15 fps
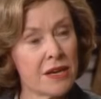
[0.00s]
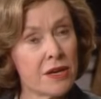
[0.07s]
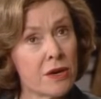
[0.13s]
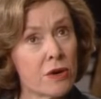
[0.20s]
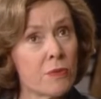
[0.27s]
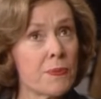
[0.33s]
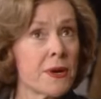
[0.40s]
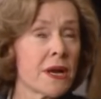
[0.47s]

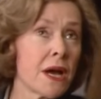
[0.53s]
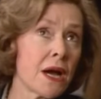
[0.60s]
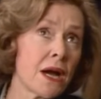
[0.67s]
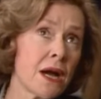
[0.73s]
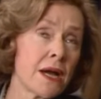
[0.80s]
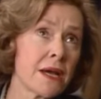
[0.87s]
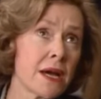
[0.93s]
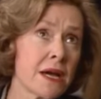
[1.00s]
No, but
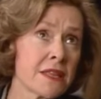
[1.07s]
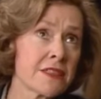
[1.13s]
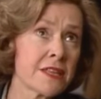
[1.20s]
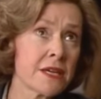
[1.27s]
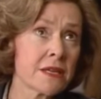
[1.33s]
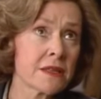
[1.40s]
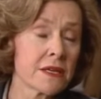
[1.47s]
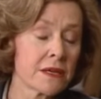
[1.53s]
I
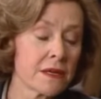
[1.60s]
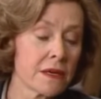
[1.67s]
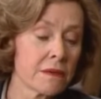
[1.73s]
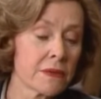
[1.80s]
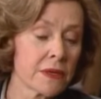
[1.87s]
think that